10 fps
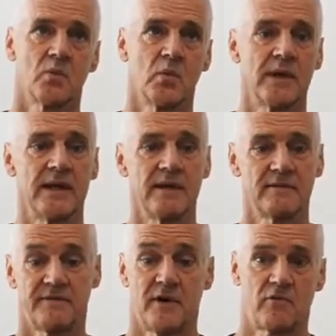we
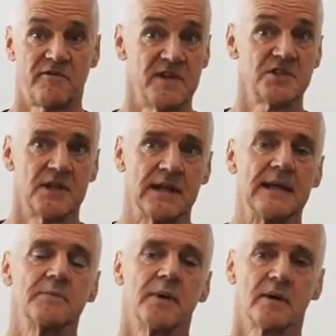felt
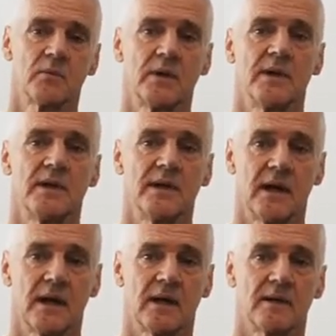visually, but we
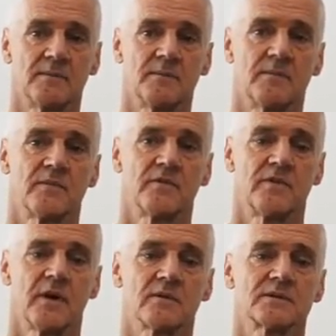um,
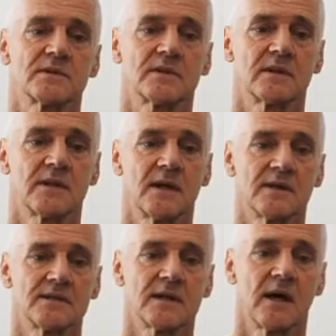felt
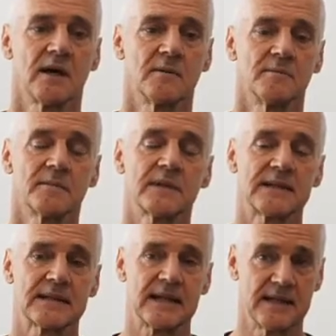that um,
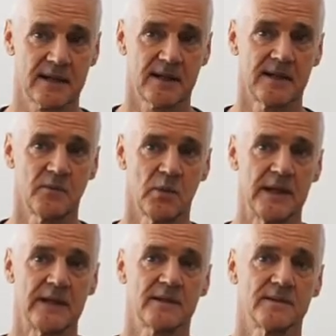clinically
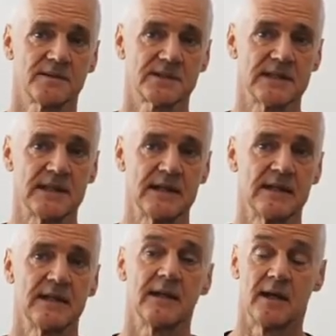we could see
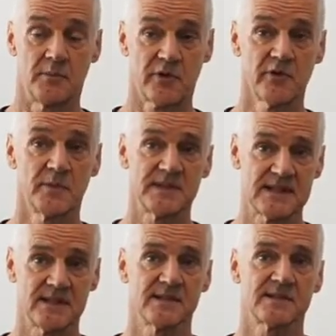an
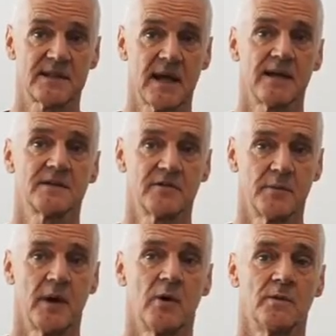improvement in the state of the
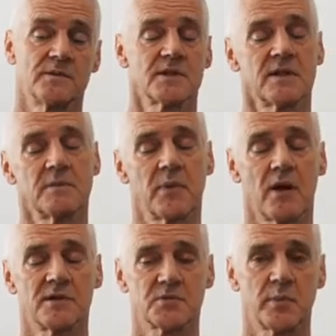bone. So the
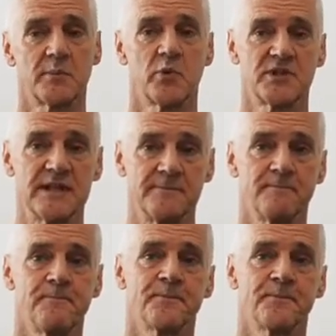implants would be put in,